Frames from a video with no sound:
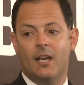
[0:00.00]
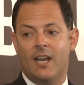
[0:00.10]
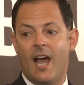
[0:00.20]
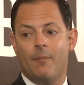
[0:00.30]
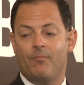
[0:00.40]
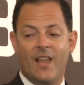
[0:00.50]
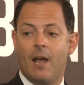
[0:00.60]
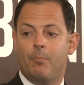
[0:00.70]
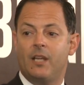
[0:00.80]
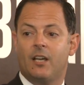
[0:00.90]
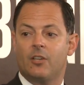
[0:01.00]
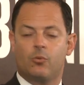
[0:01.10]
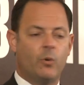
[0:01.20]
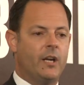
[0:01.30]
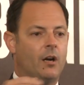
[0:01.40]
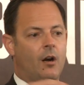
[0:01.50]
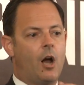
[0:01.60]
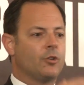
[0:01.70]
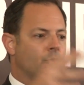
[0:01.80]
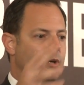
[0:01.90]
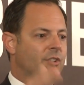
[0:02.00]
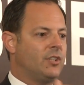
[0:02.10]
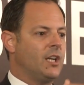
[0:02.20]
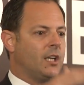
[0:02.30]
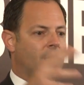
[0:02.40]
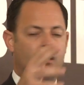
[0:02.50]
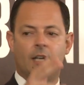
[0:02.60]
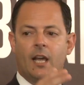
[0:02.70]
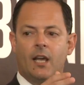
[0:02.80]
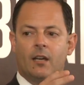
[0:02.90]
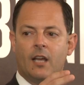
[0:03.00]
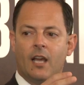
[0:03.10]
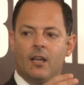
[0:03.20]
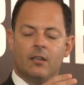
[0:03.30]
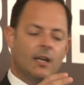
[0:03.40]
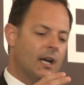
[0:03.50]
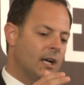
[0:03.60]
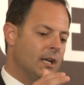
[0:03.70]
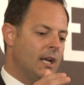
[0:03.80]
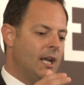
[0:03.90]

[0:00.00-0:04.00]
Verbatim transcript: not, not because we are altruistic and, and, and, uh,